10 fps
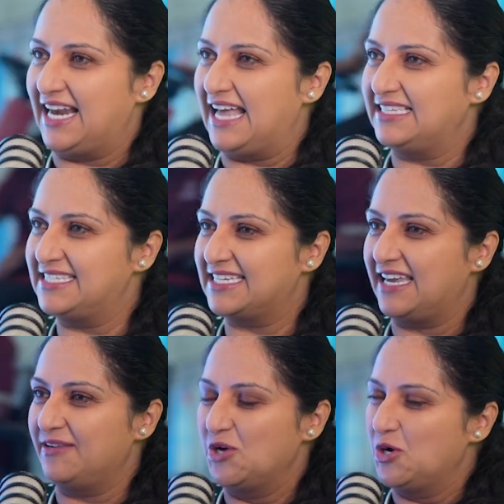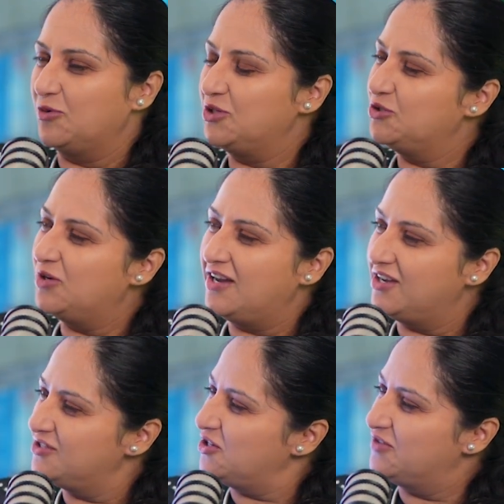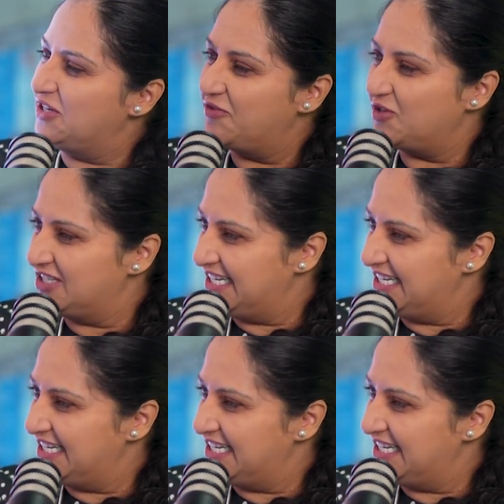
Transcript: landscape, we do a lot of different